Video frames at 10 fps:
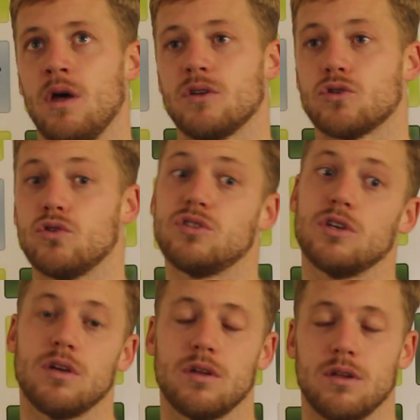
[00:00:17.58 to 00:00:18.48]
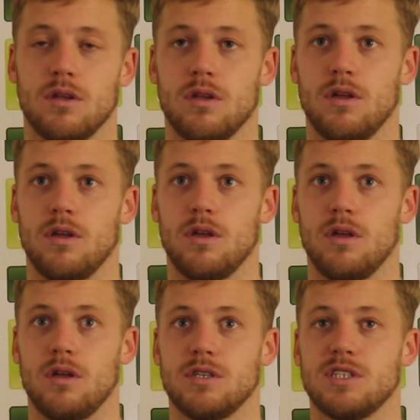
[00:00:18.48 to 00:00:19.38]
It's good to
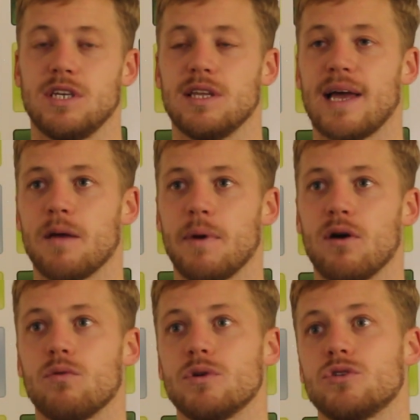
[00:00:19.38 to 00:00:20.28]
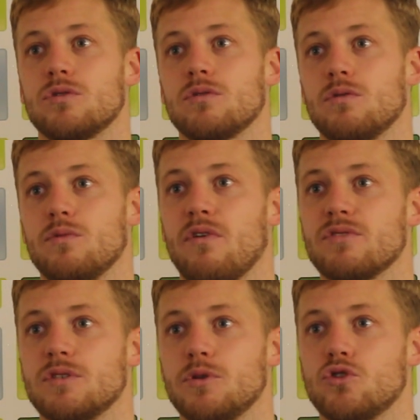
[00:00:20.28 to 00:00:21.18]
see the game out, which we've
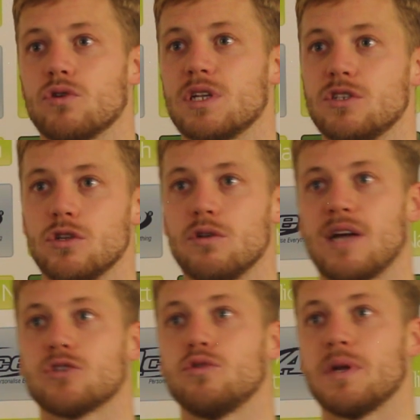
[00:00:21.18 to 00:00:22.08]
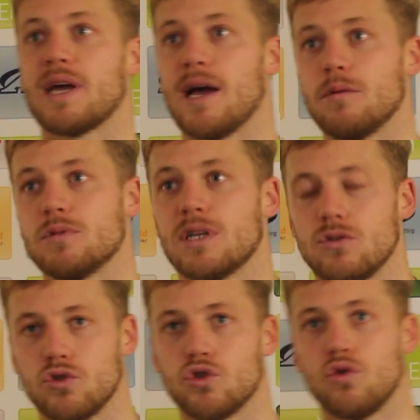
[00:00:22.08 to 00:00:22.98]
obviously been struggling to do the last couple of games against
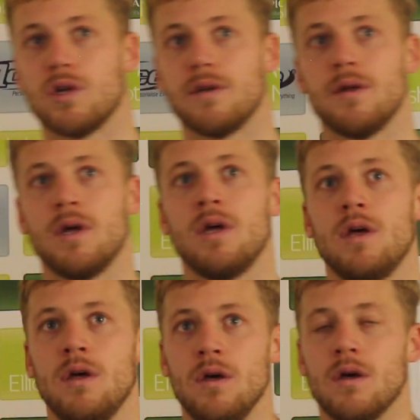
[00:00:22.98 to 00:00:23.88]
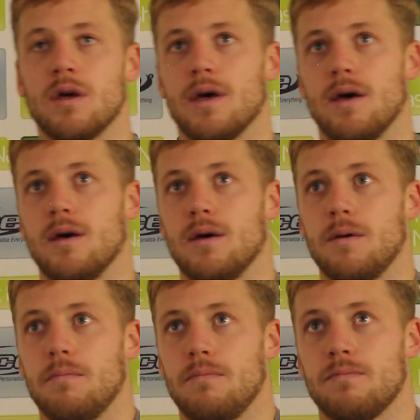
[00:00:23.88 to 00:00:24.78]
Rushden.
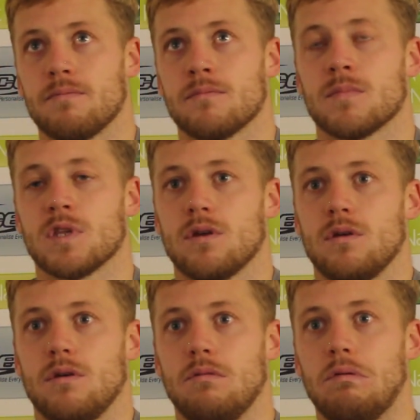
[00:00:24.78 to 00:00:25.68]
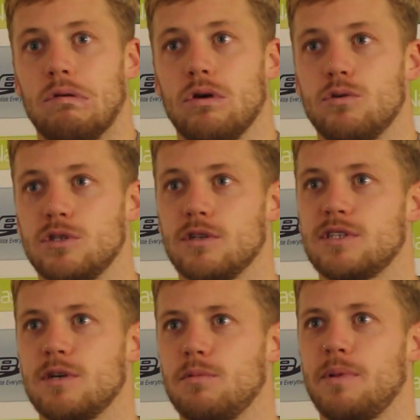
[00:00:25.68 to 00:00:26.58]
Who's the other
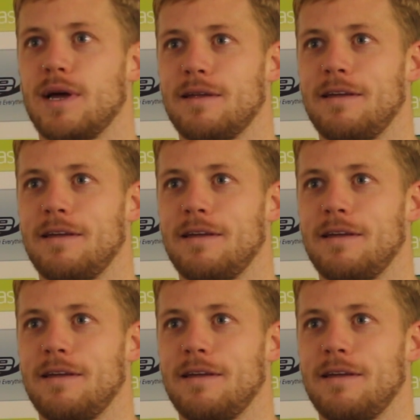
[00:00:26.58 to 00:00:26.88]
team we play?